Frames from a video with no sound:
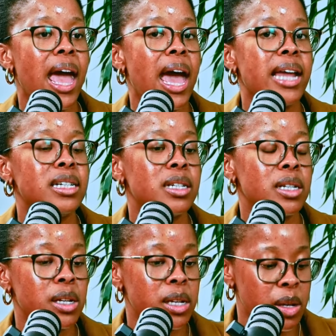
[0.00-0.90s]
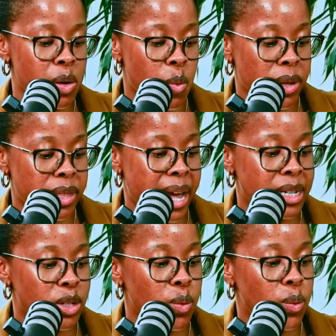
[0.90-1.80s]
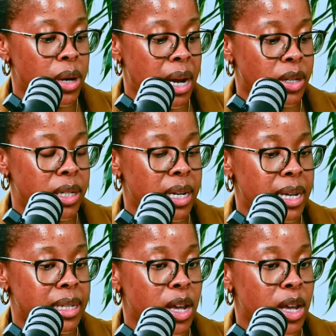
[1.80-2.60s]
And with that, is